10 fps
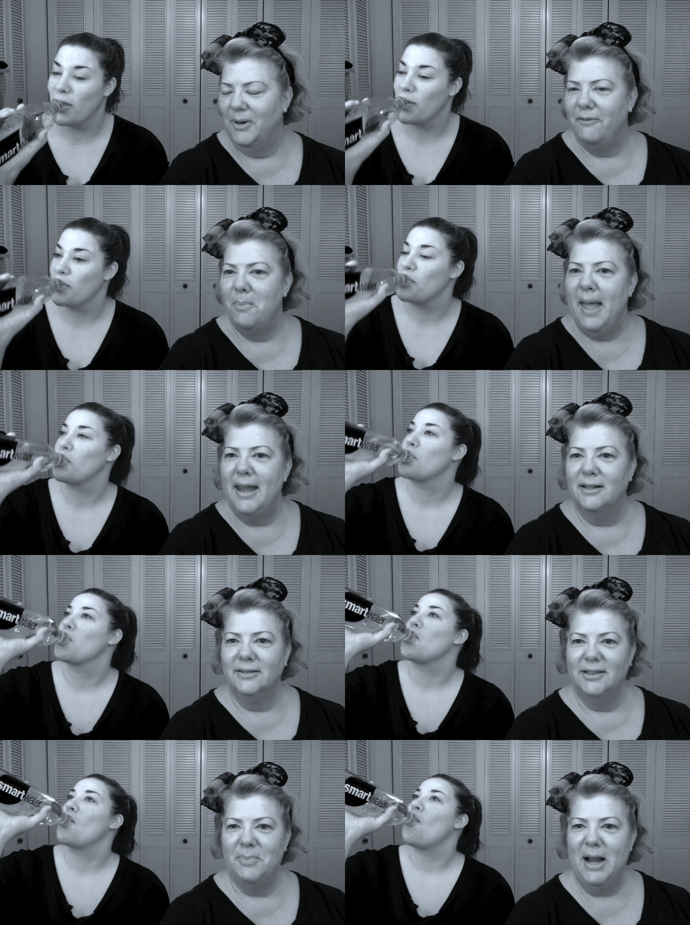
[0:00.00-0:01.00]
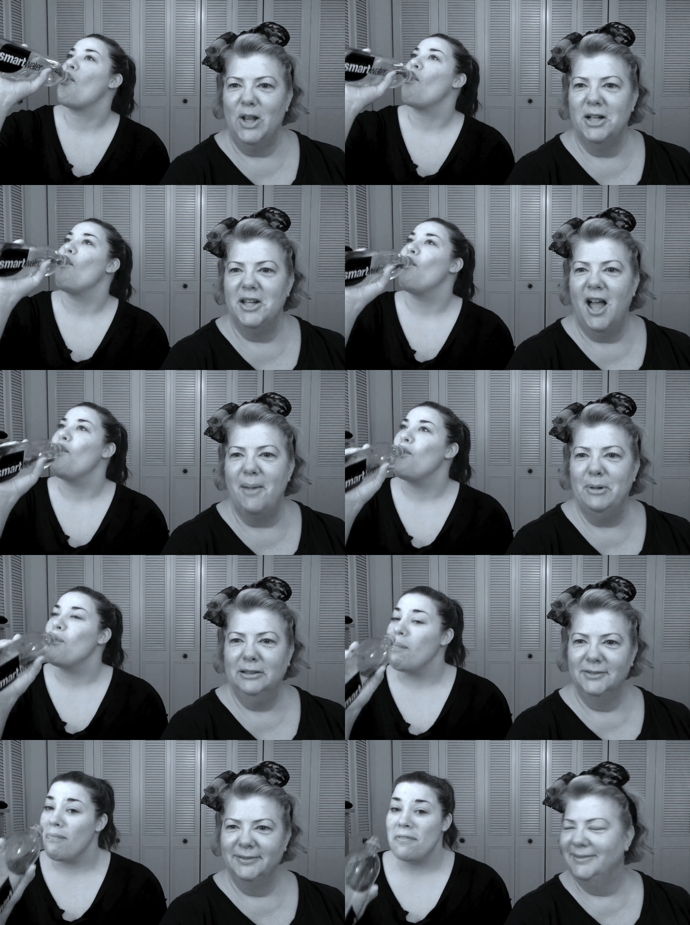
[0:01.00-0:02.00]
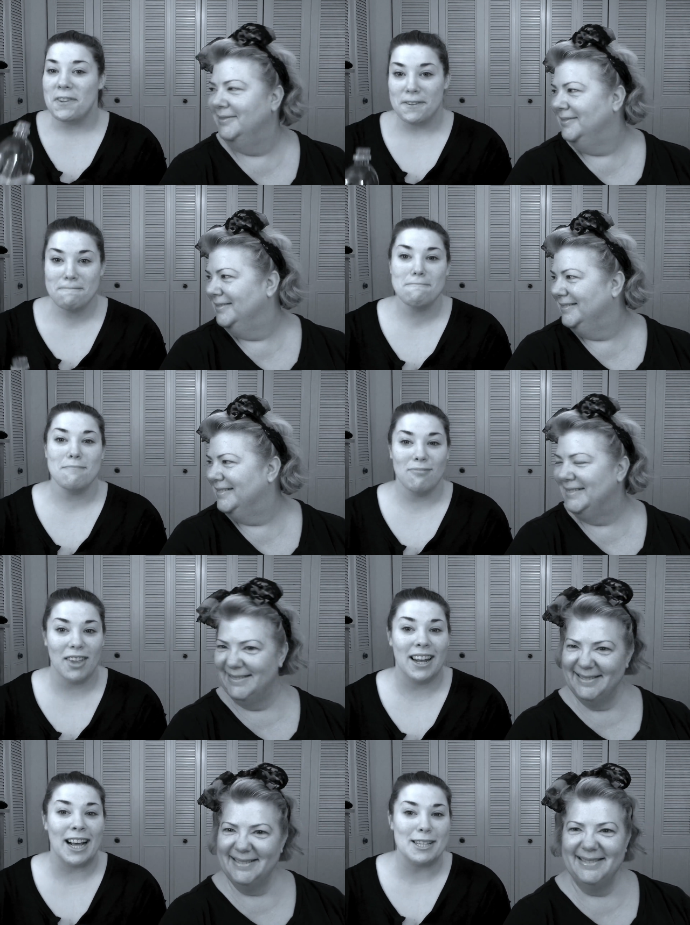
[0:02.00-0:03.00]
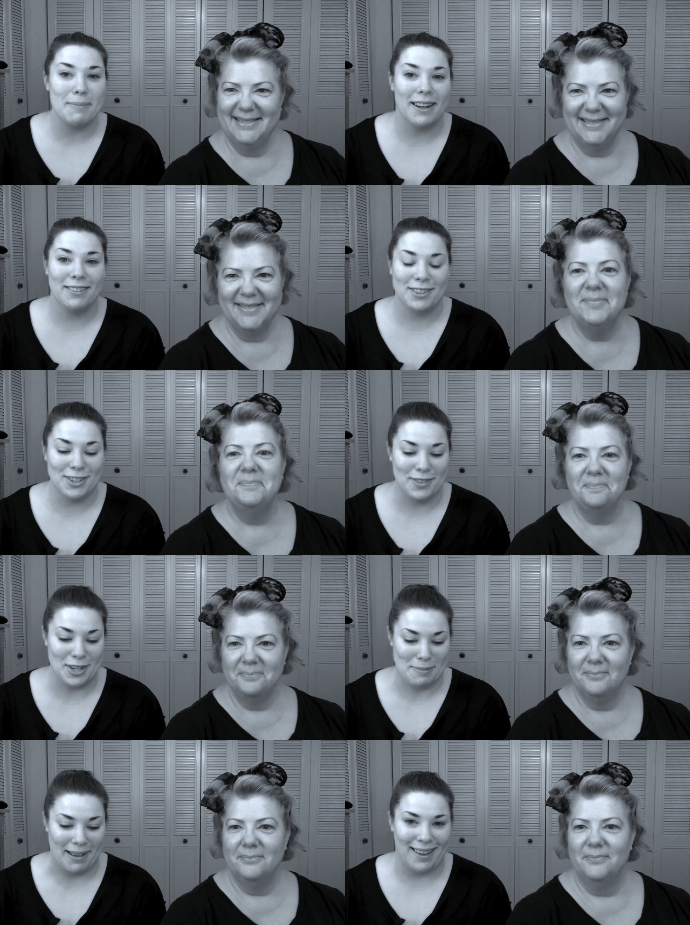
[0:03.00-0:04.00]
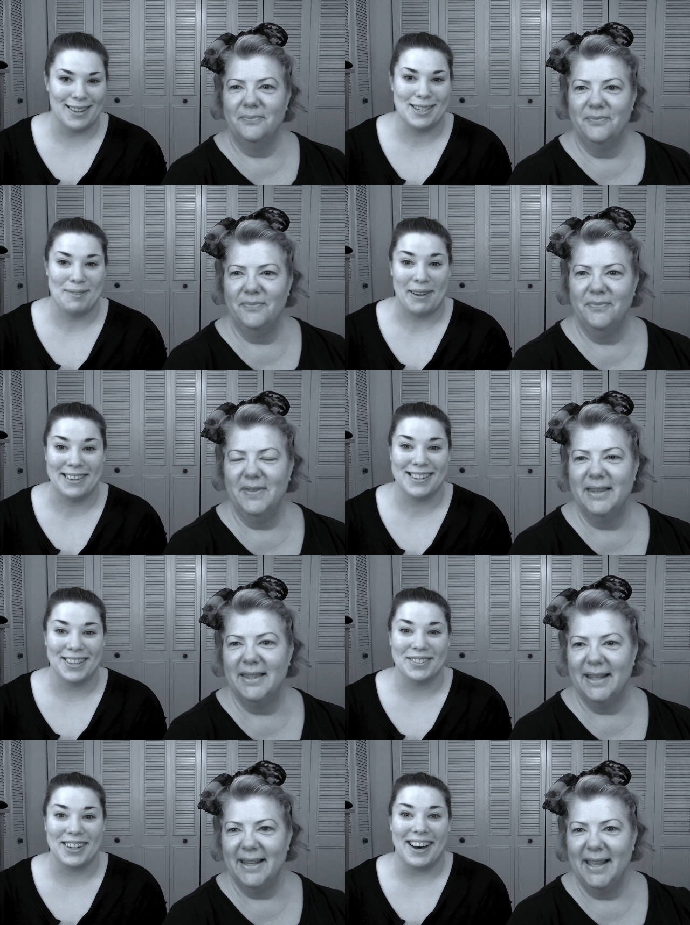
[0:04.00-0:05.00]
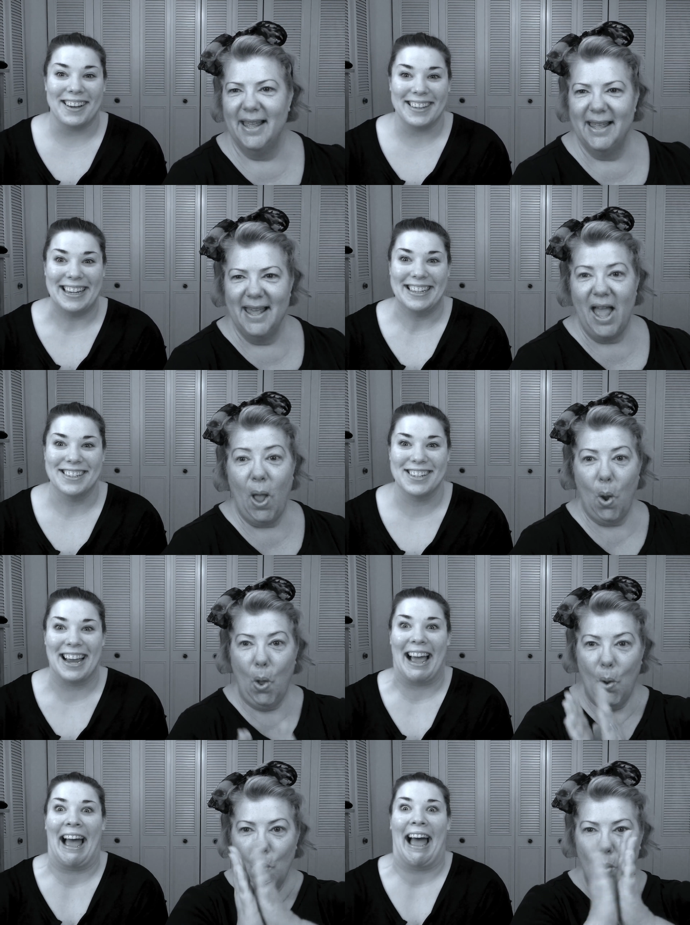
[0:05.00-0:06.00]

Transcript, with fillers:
Speaker 1: Where have you been? It's been a long time. It has been. I just finished my last semester of college.